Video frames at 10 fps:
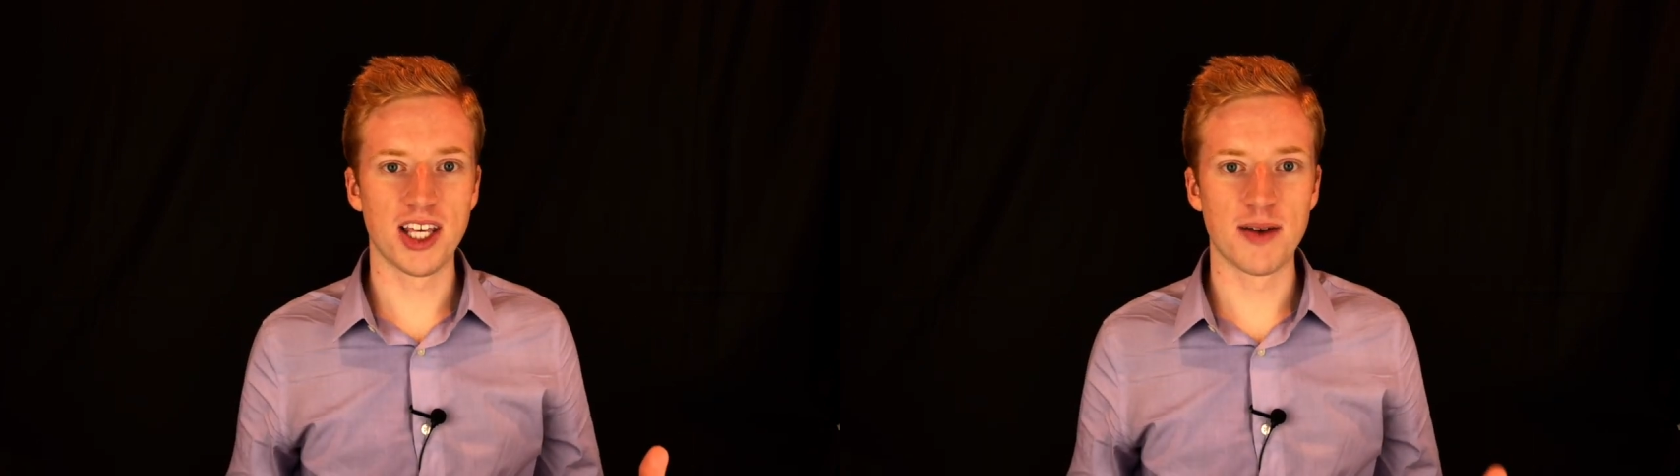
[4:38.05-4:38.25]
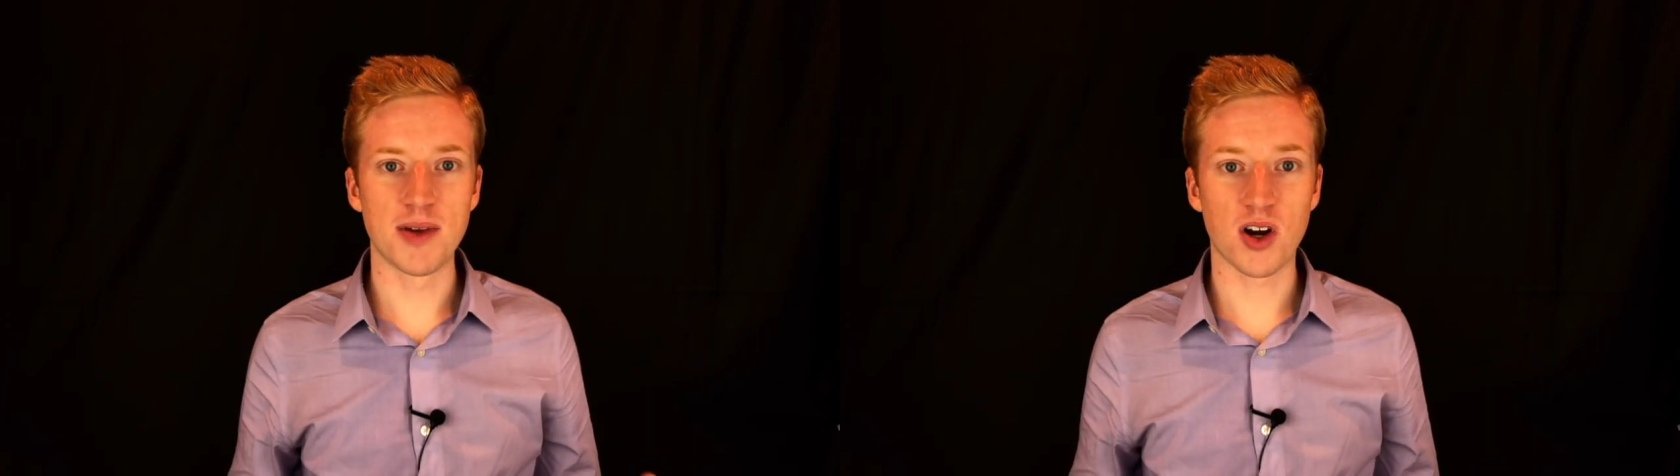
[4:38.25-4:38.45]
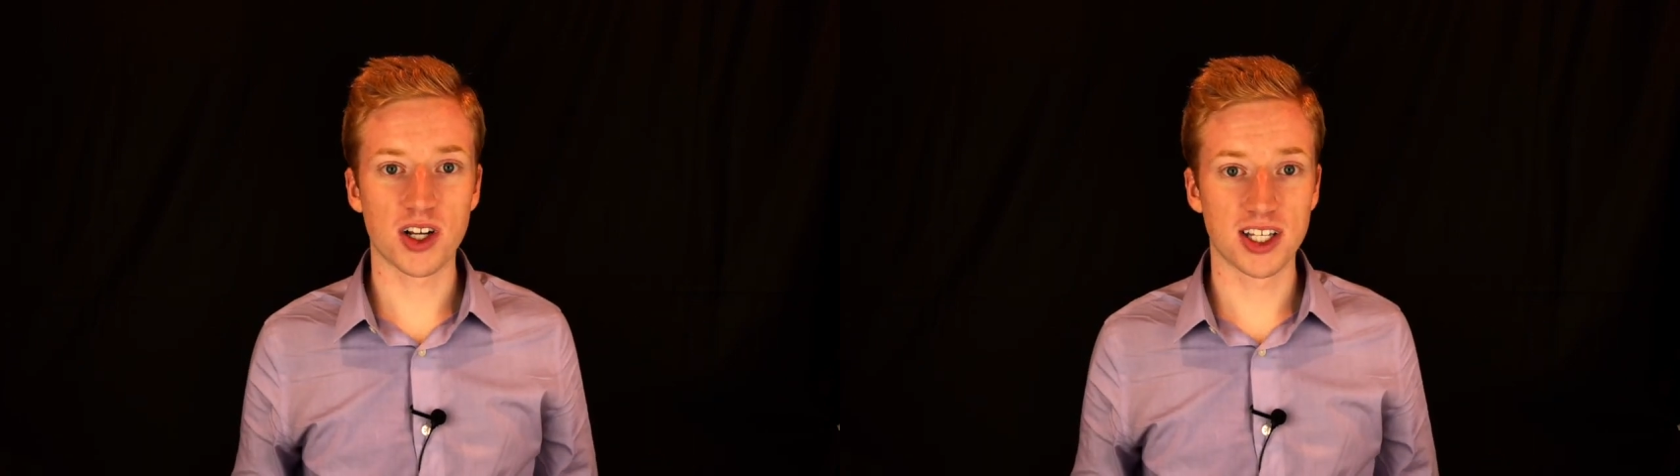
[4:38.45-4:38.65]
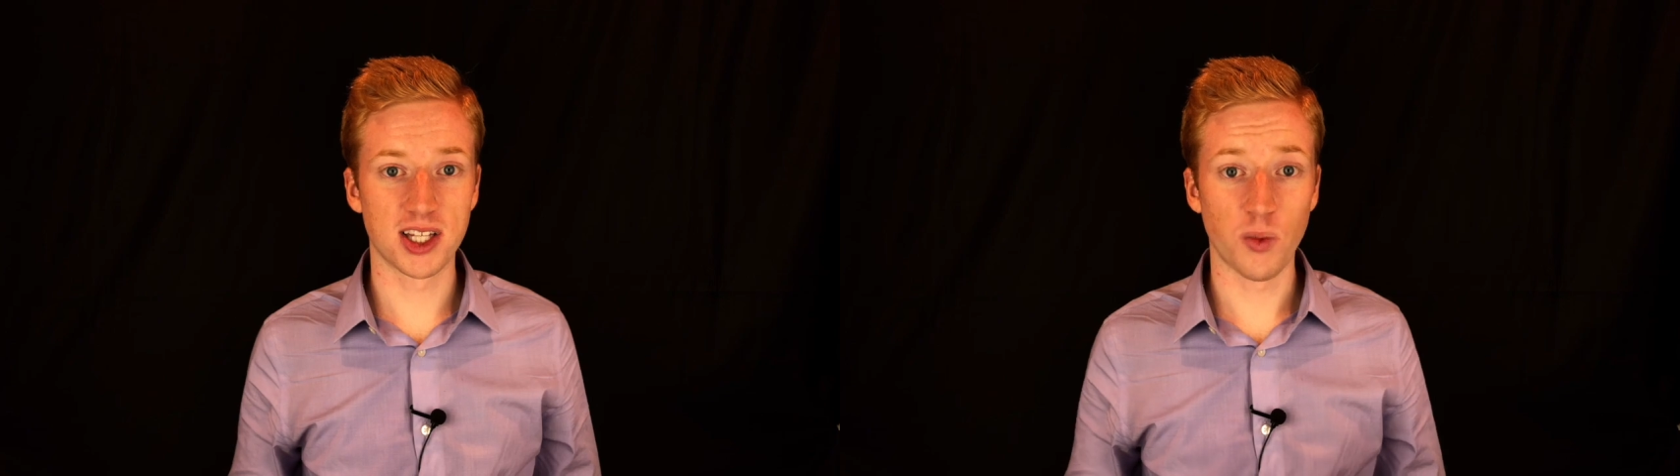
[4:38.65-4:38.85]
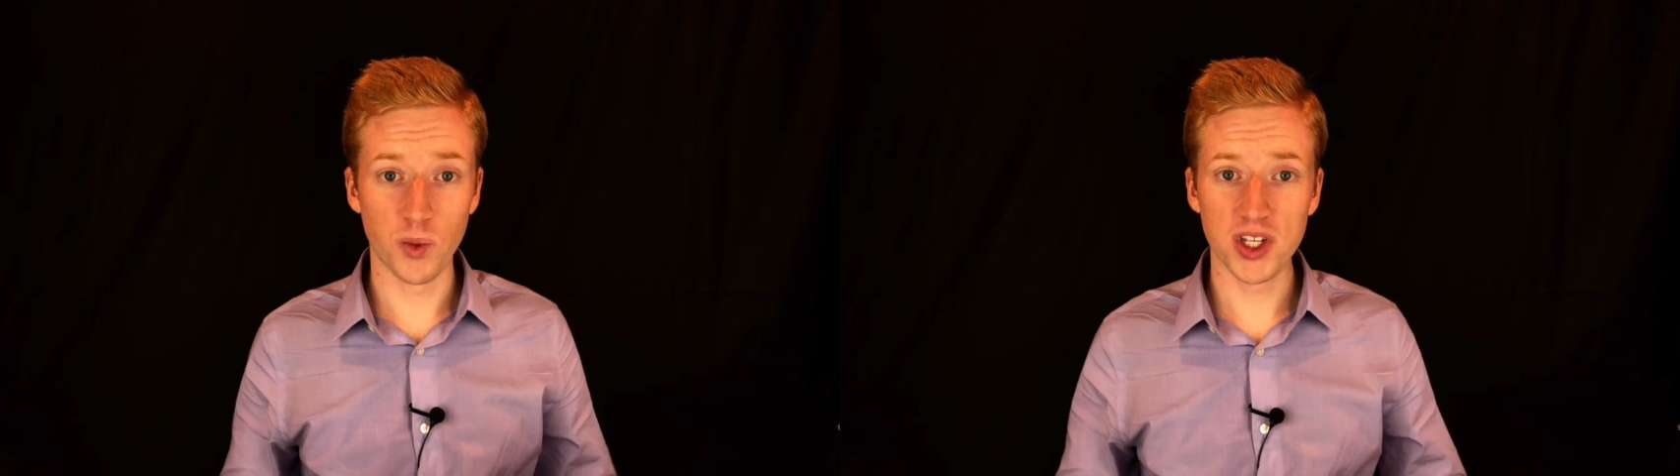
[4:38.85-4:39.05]
the America
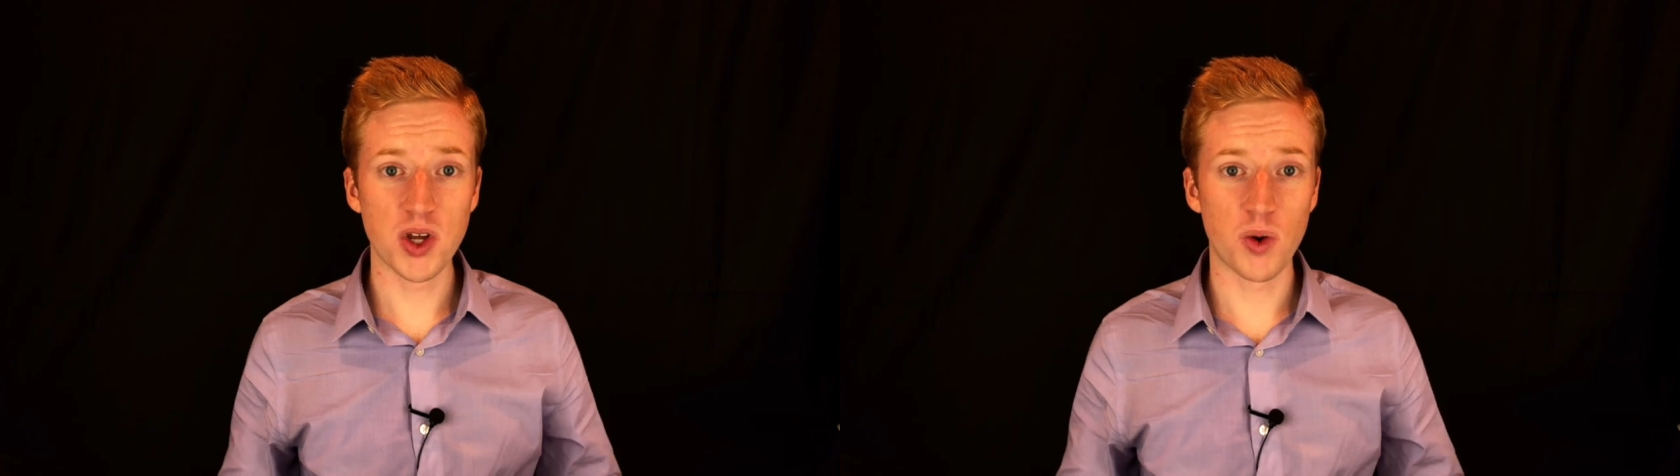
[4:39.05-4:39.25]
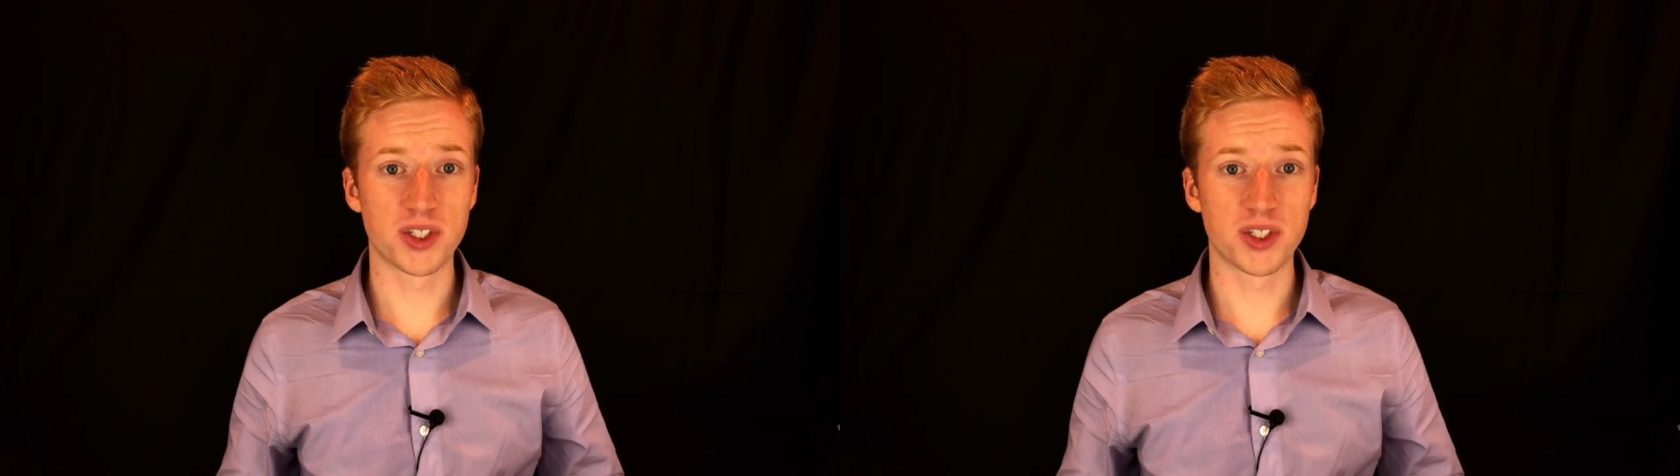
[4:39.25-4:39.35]
that we know